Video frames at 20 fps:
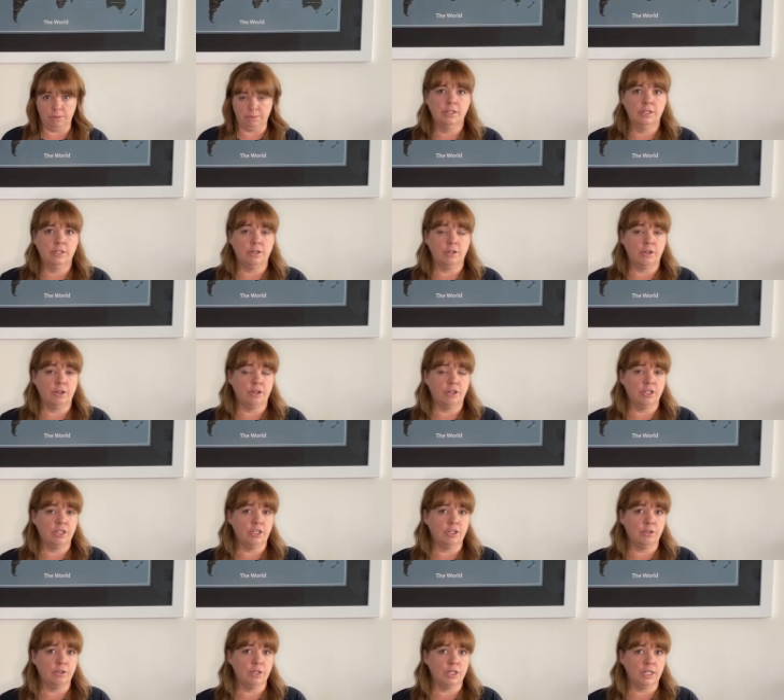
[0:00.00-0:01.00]
So there is
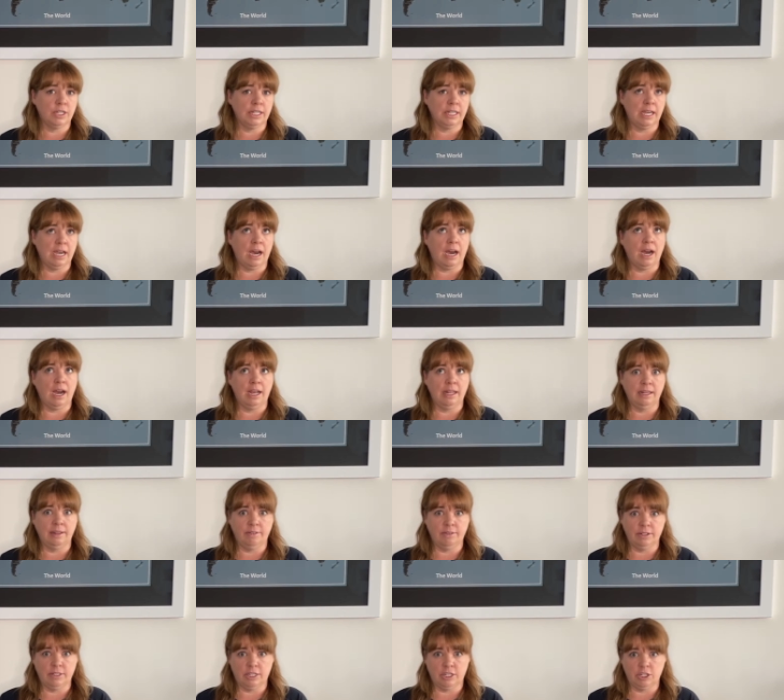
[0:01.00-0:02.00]
usually a
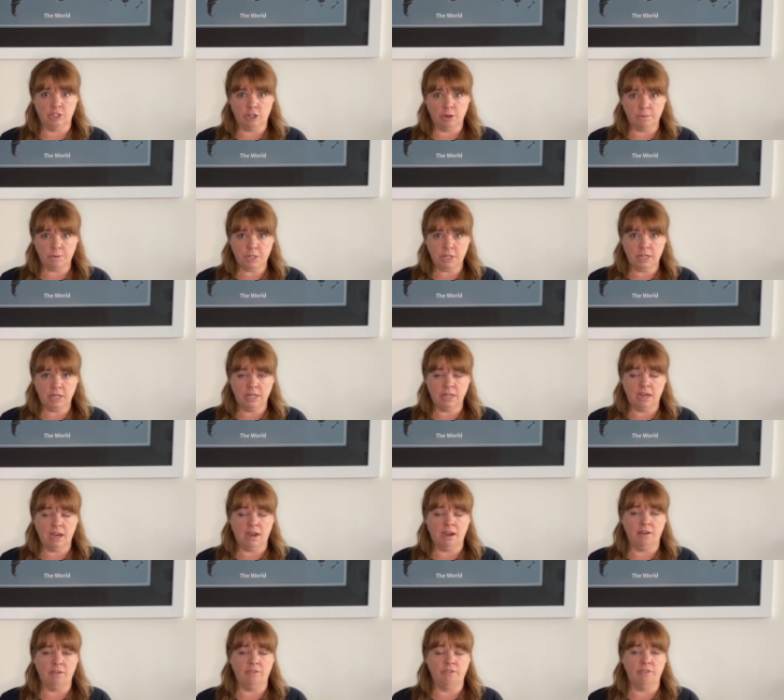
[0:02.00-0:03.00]
high-level description
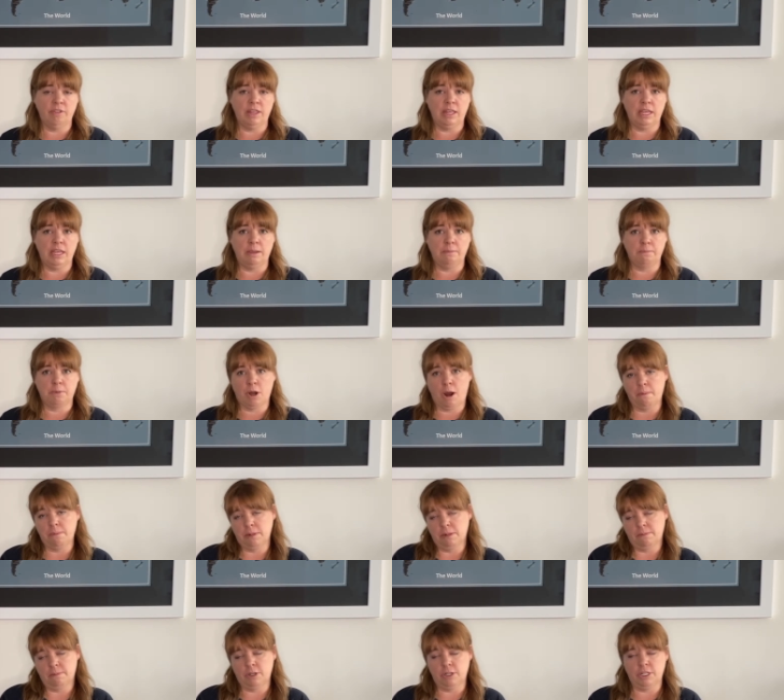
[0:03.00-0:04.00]
of the
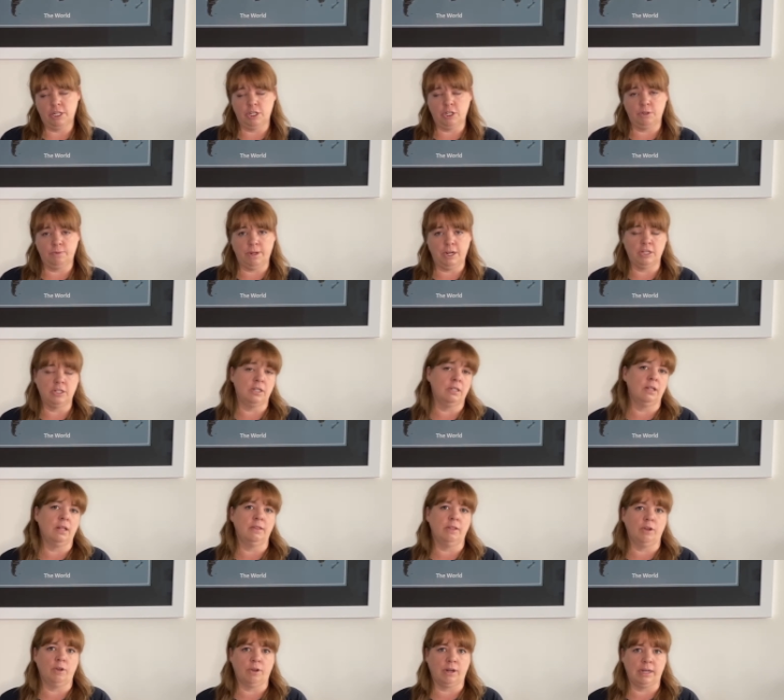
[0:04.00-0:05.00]
problem or situation that
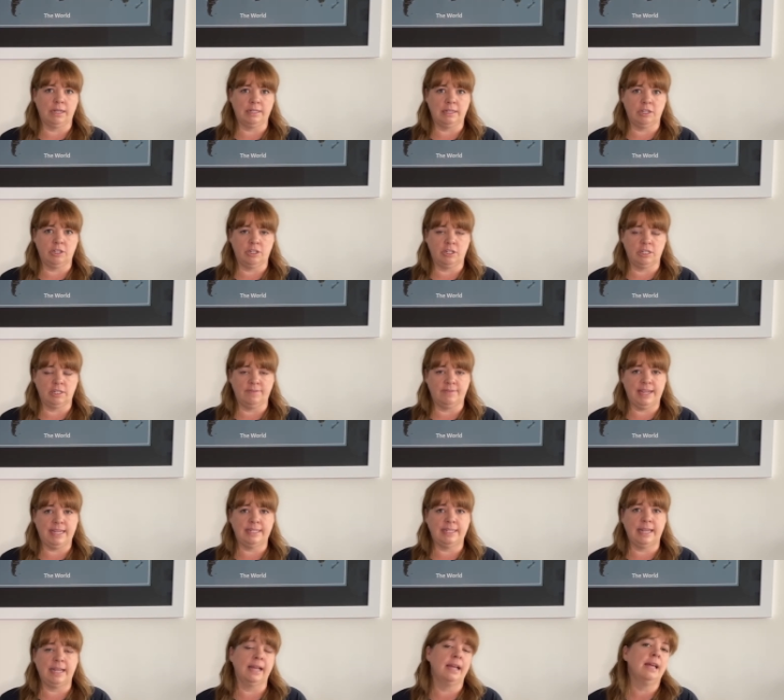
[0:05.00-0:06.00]
the organization is
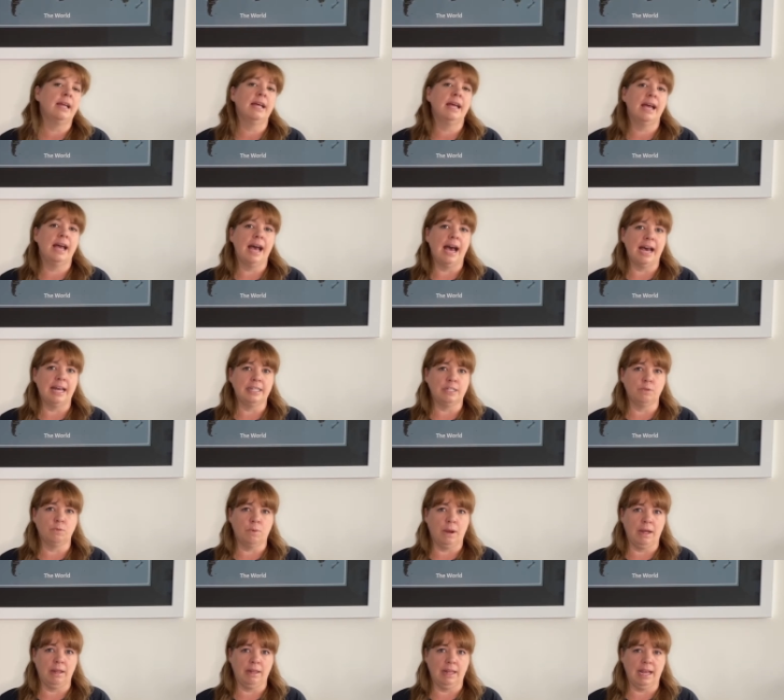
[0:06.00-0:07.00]
facing, as
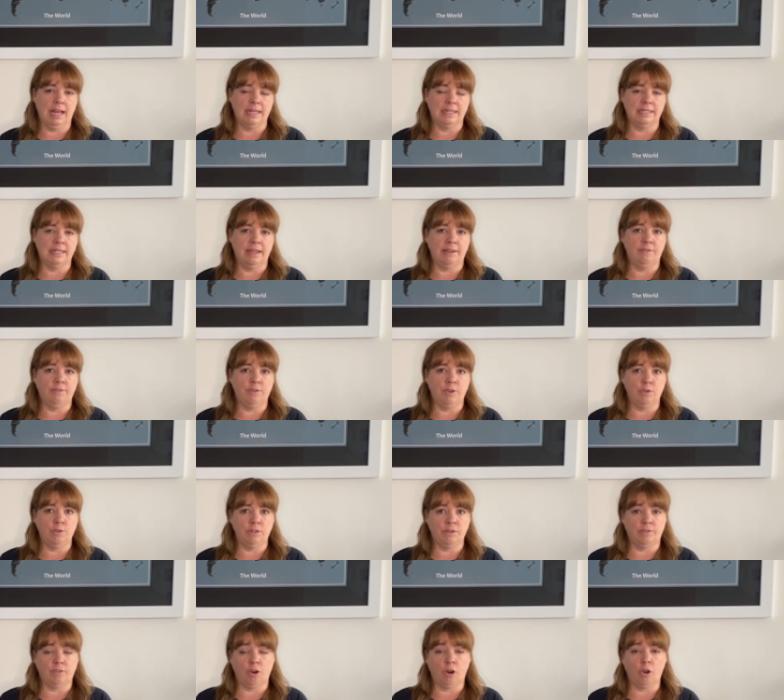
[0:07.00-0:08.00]
well as a few
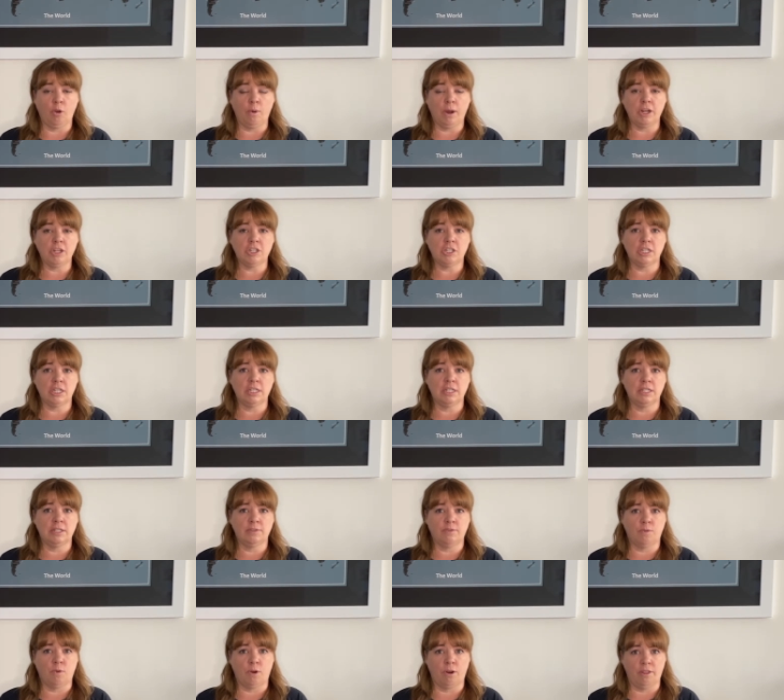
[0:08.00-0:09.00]
different questions
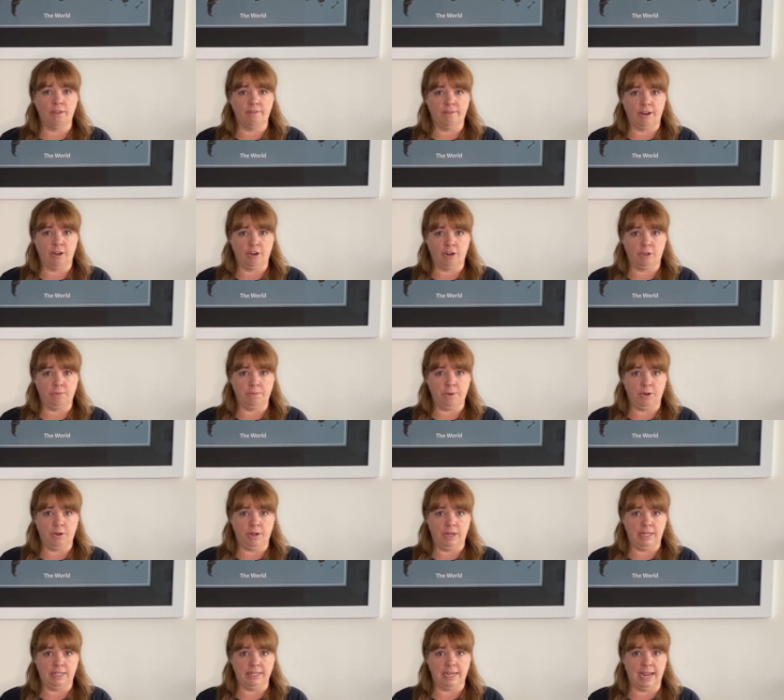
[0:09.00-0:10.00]
for the vendor
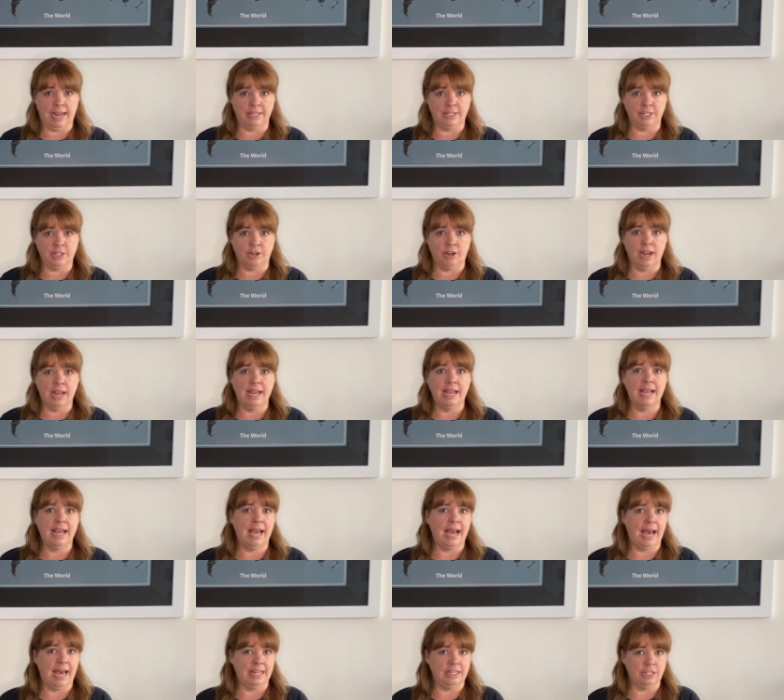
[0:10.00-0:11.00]
community to answer
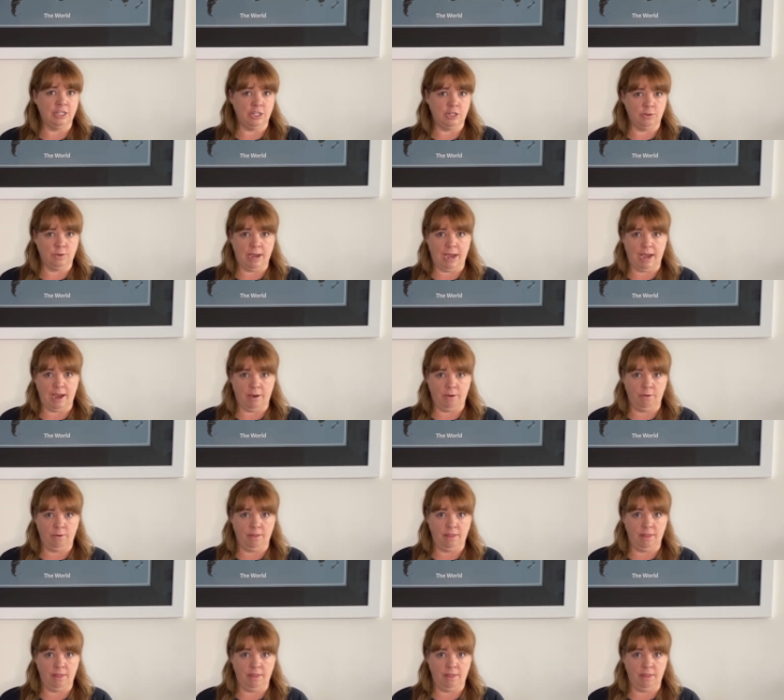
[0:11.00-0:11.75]
as to how